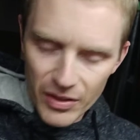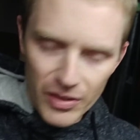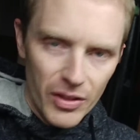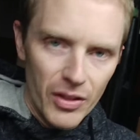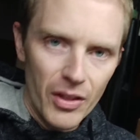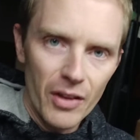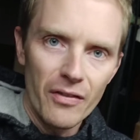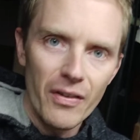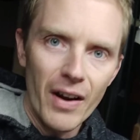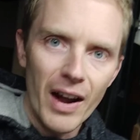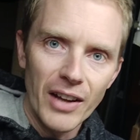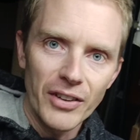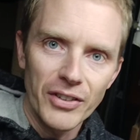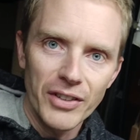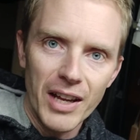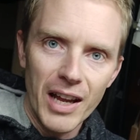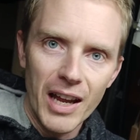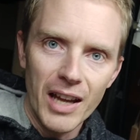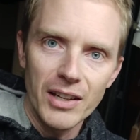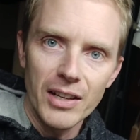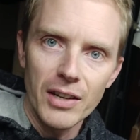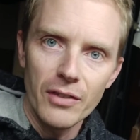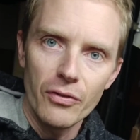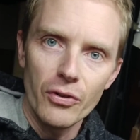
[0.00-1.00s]
the vise
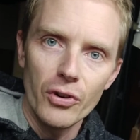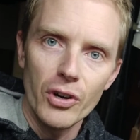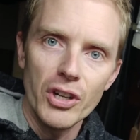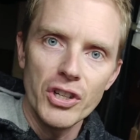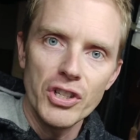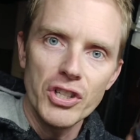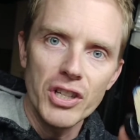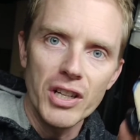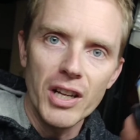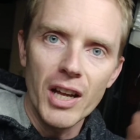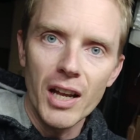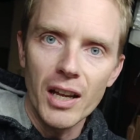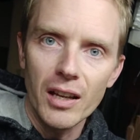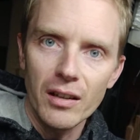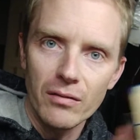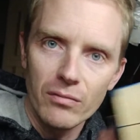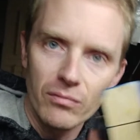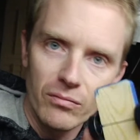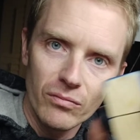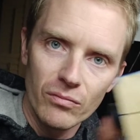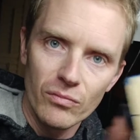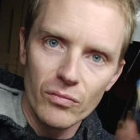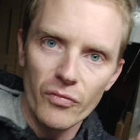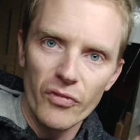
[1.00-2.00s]
can't differentiate
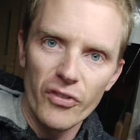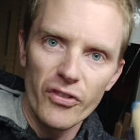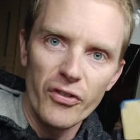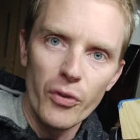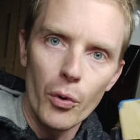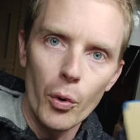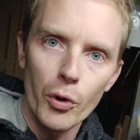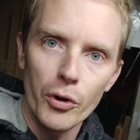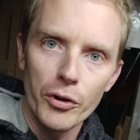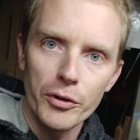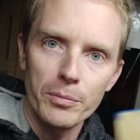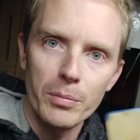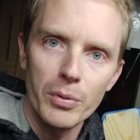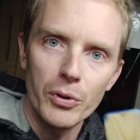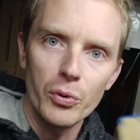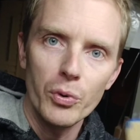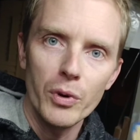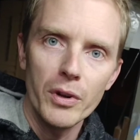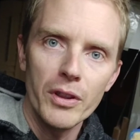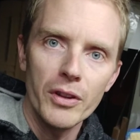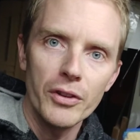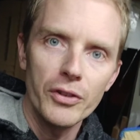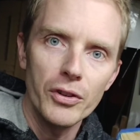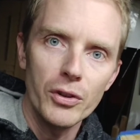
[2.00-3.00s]
force
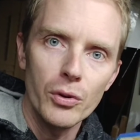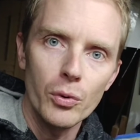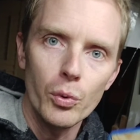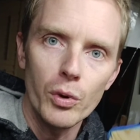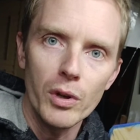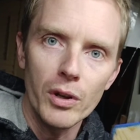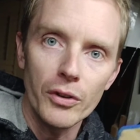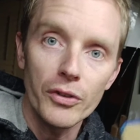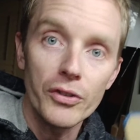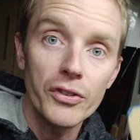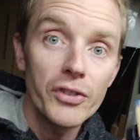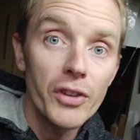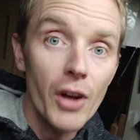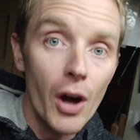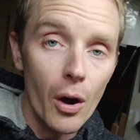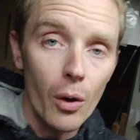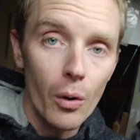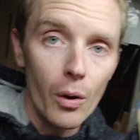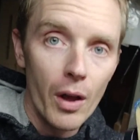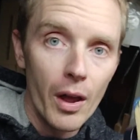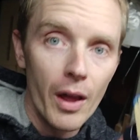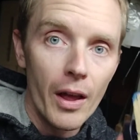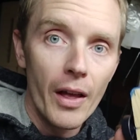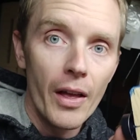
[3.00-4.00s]
between the two wheels. So
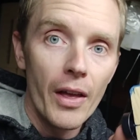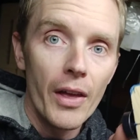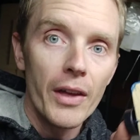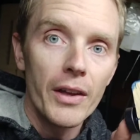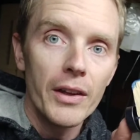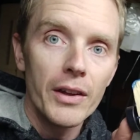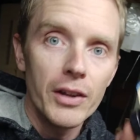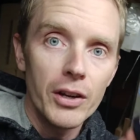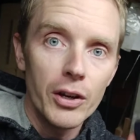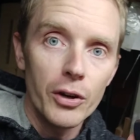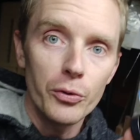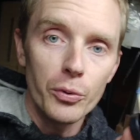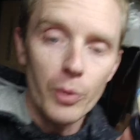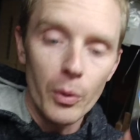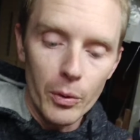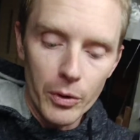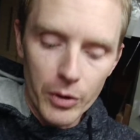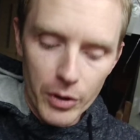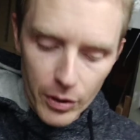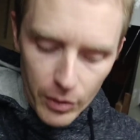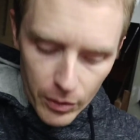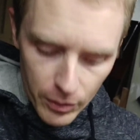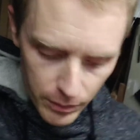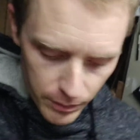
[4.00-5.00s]
here's what we
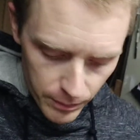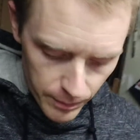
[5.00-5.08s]
do.